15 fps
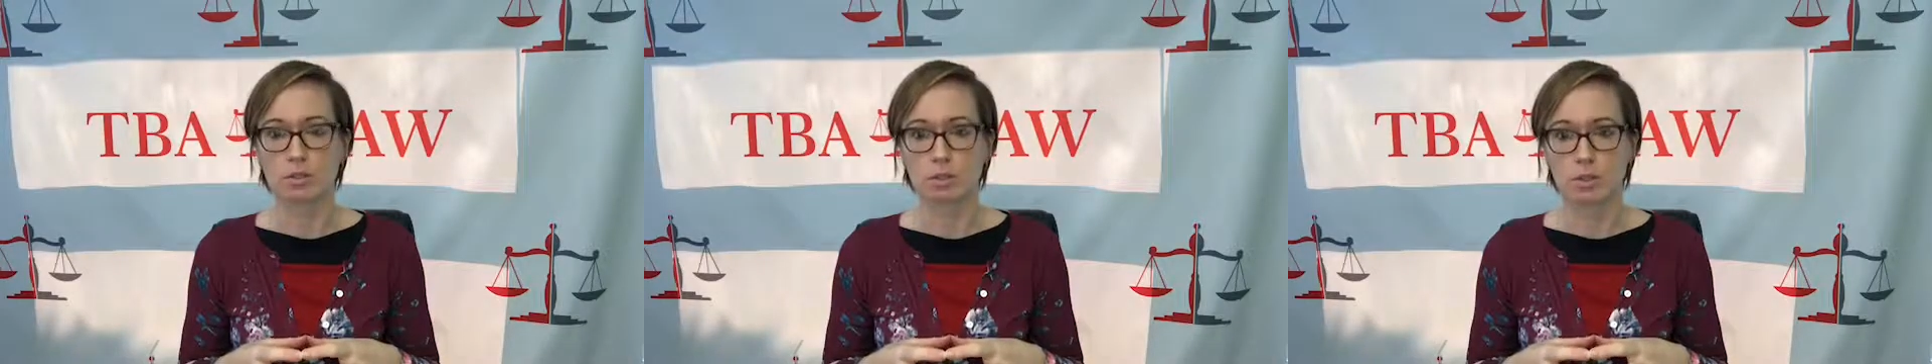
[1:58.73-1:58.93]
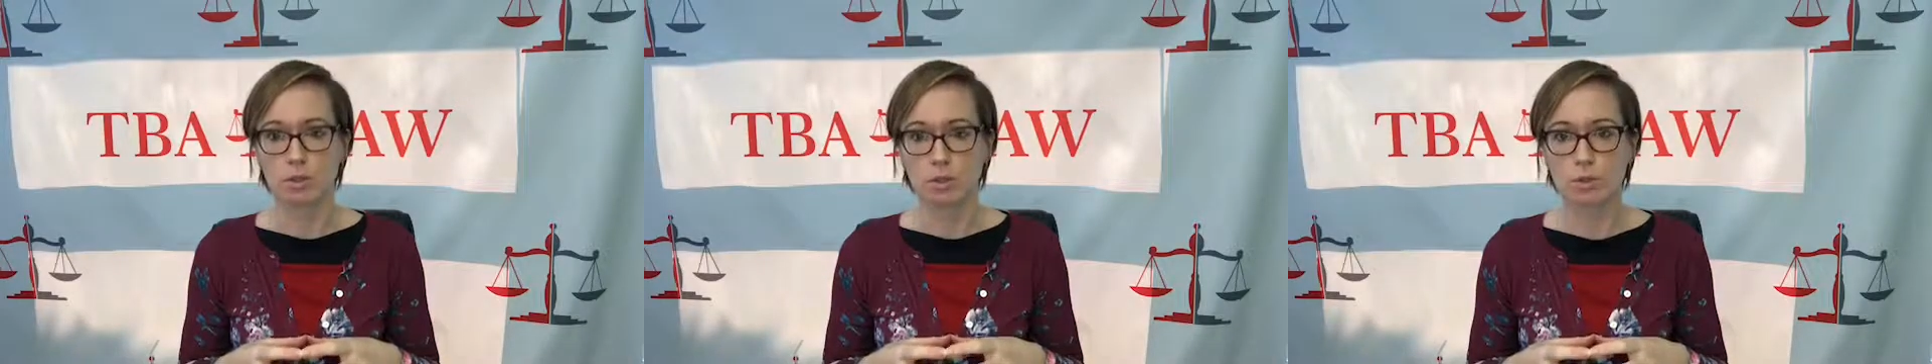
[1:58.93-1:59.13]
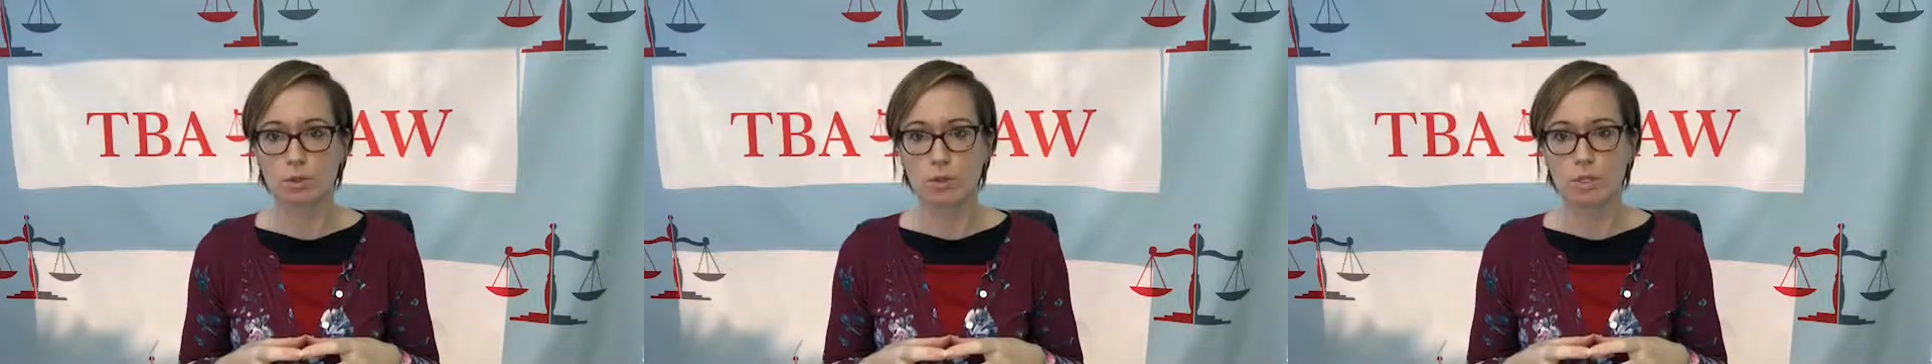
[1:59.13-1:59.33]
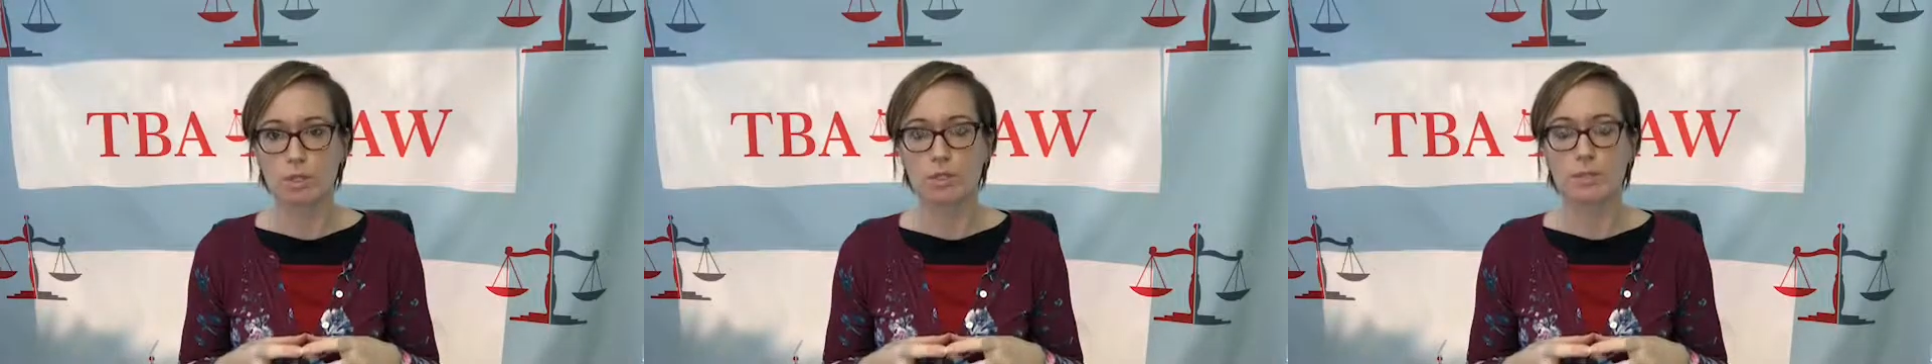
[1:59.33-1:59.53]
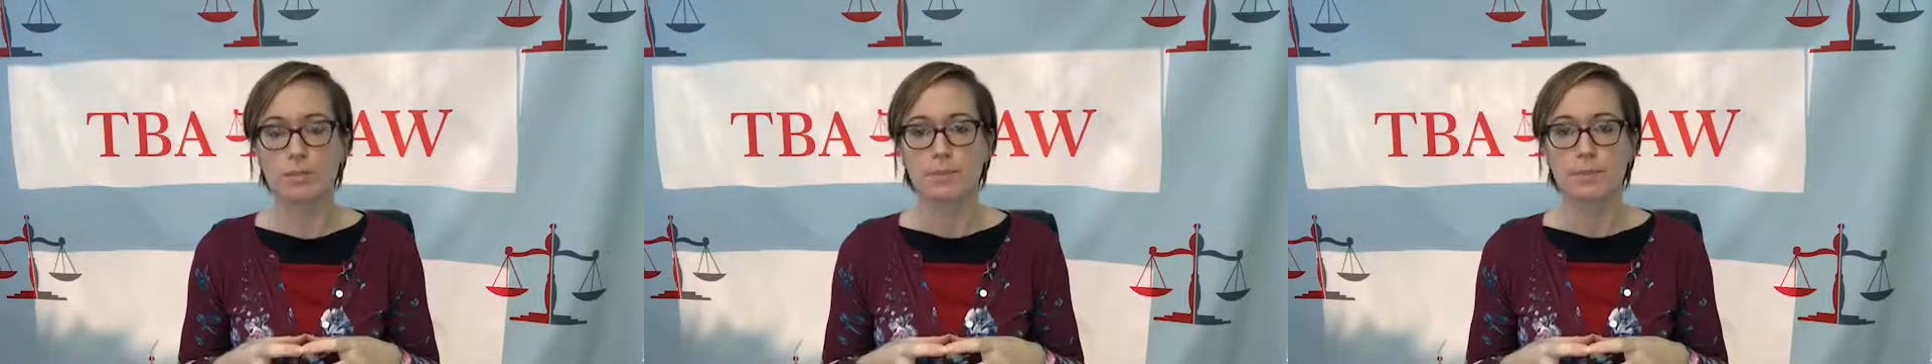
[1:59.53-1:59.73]
could
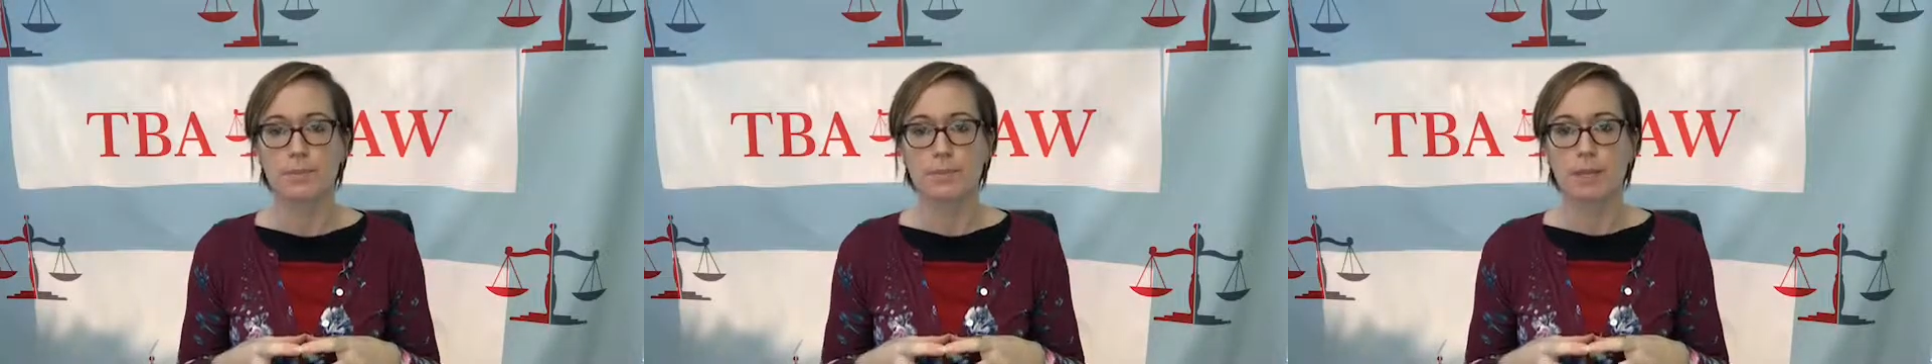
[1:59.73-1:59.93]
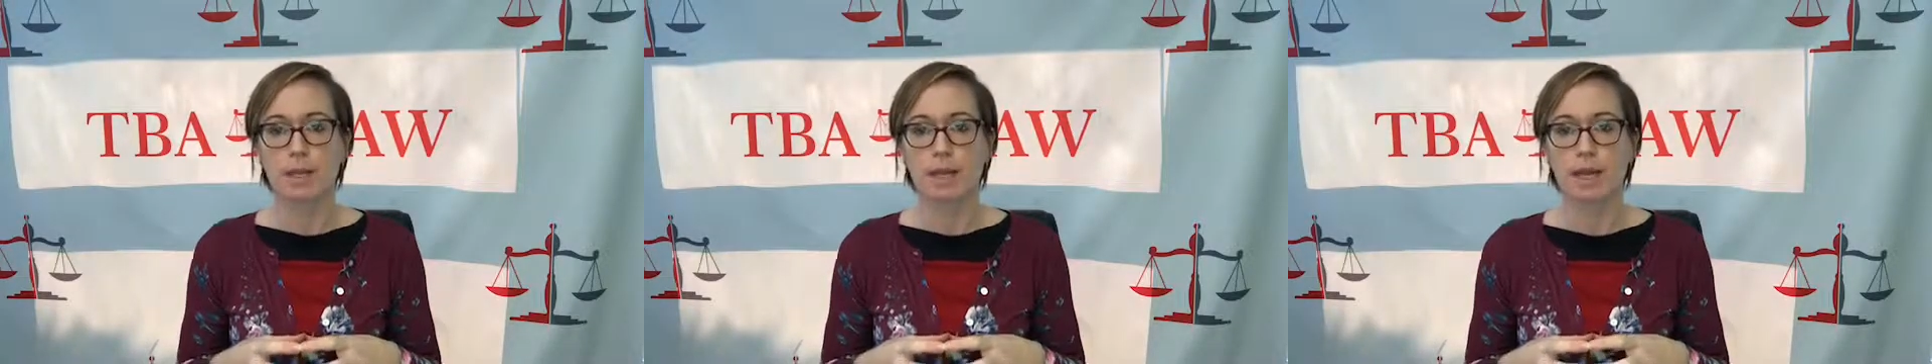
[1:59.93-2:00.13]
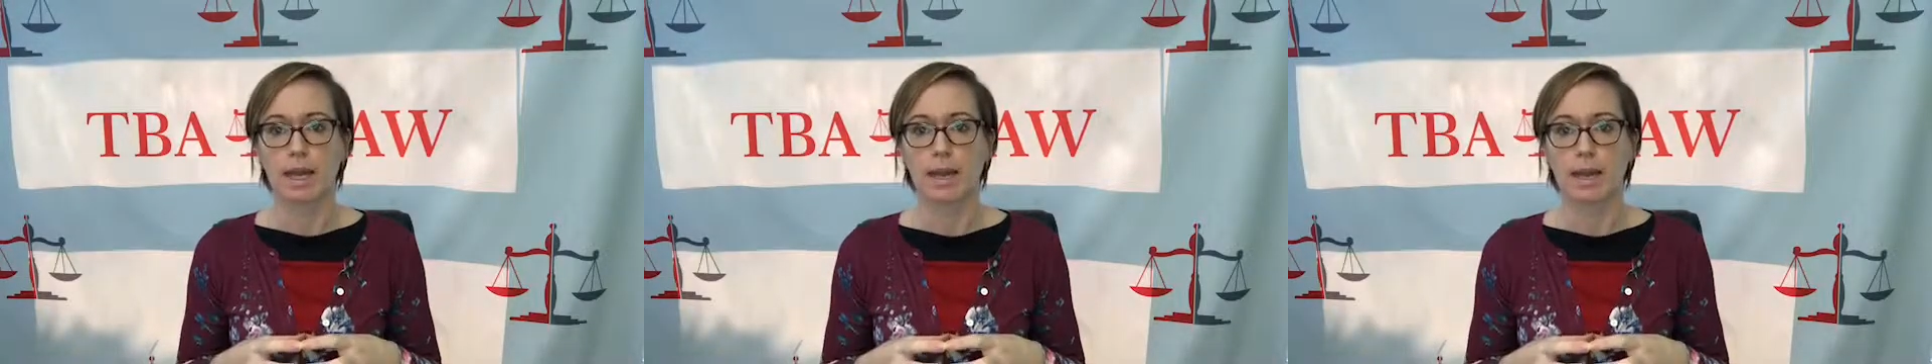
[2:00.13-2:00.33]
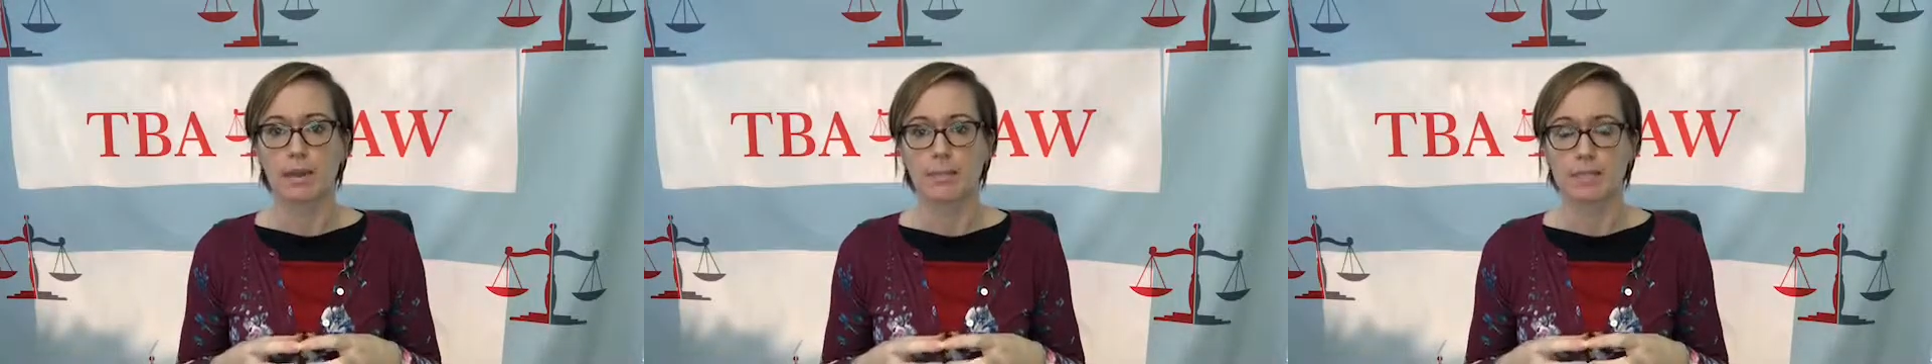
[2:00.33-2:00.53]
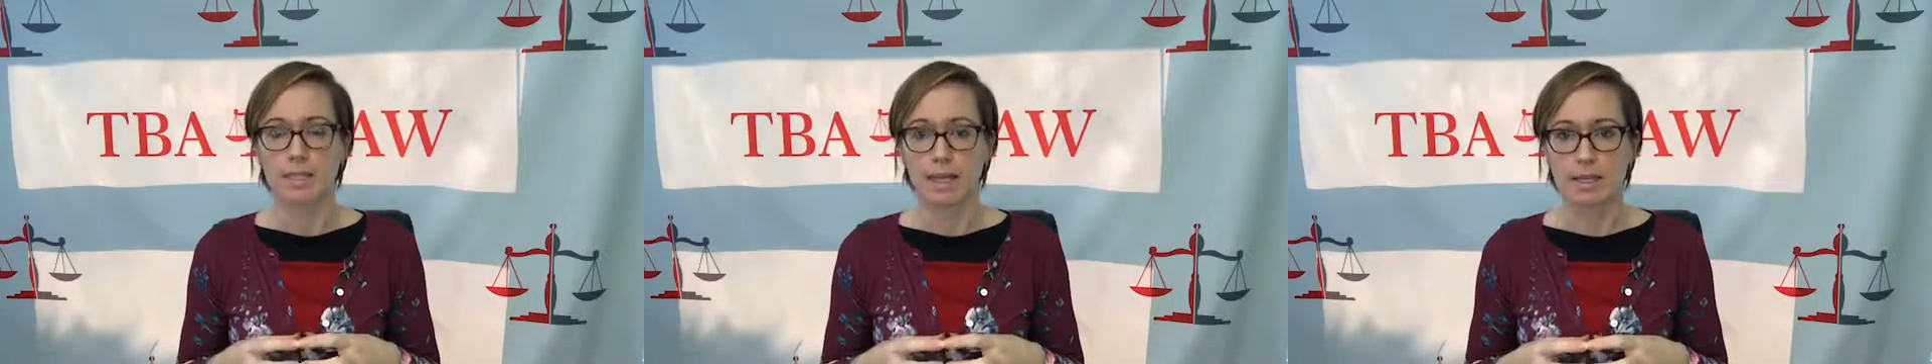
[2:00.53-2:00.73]

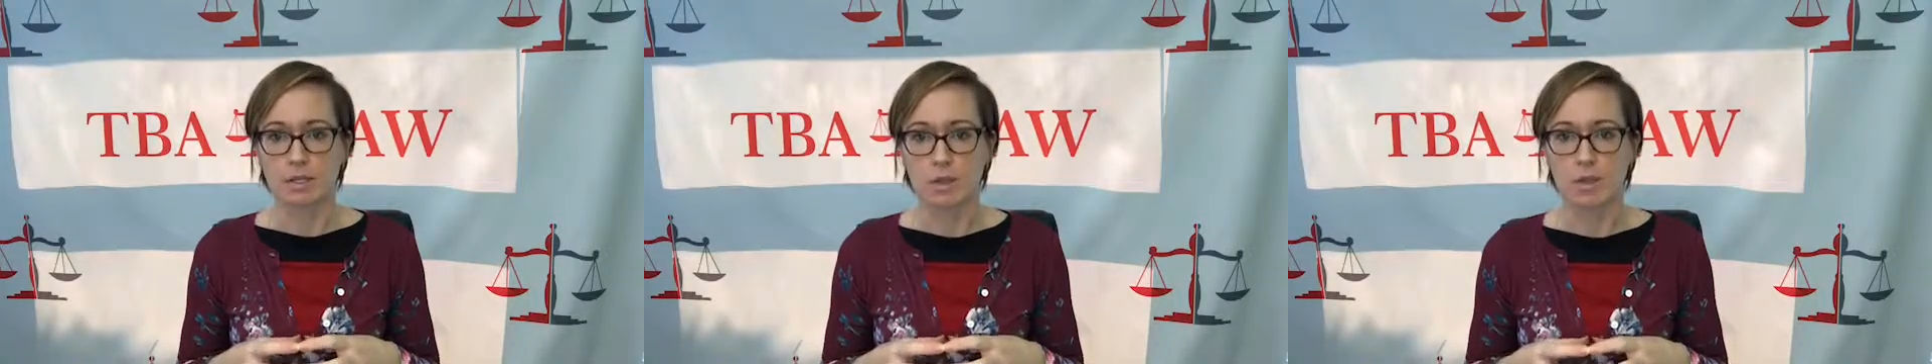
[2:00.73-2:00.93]
take